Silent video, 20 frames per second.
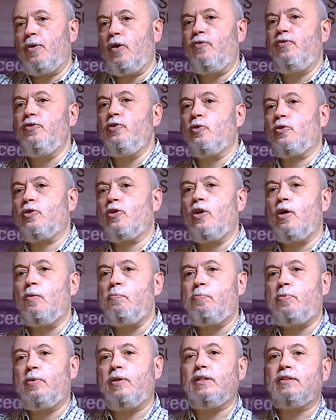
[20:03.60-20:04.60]
of your
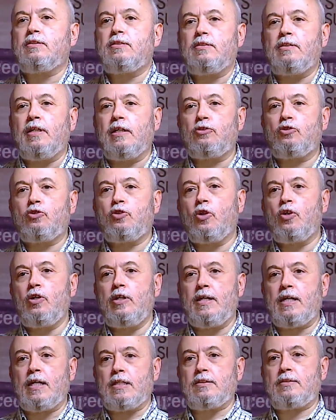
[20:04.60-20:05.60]
components, the
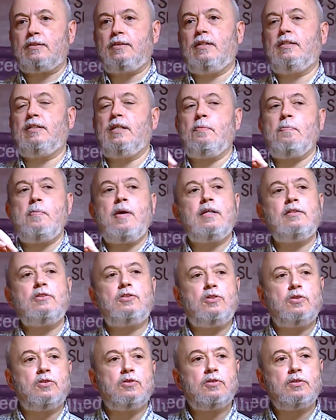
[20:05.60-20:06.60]
tolerance, the
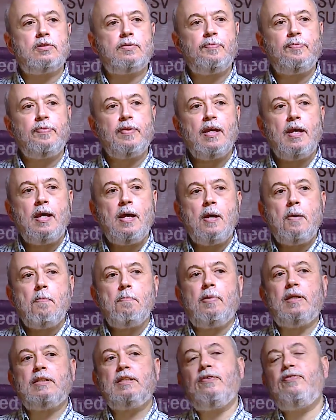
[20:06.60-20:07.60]
dimensions.
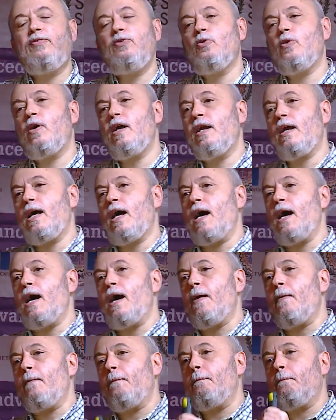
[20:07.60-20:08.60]
But if you are
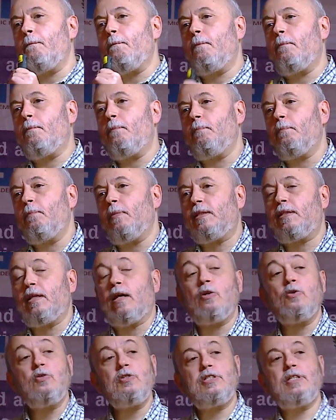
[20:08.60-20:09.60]
a
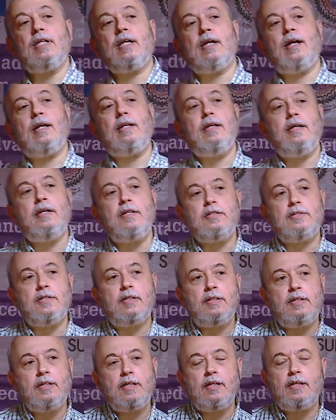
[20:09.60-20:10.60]
metallurgical
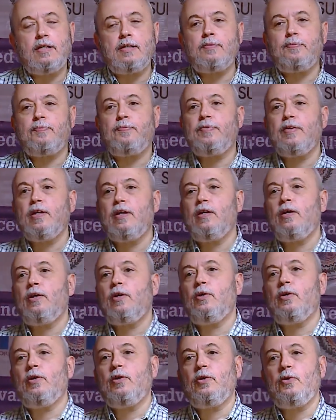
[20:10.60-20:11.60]
engineer,
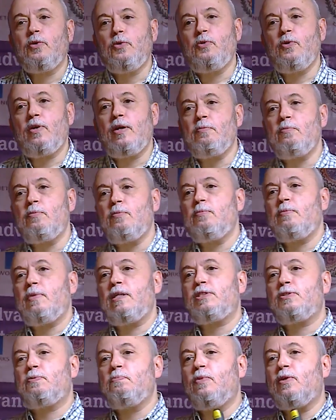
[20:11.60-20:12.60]
you are
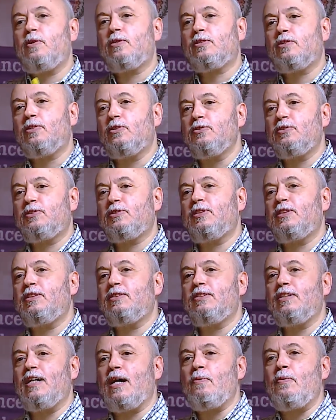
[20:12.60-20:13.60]
much more
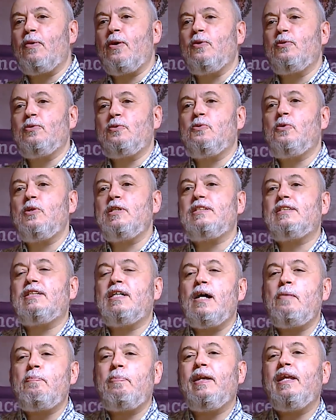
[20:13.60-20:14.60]
concerned about what is
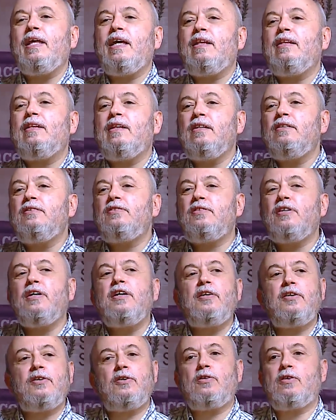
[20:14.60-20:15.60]
happening in the
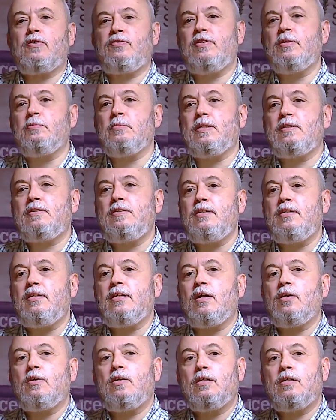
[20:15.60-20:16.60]
interior of the material,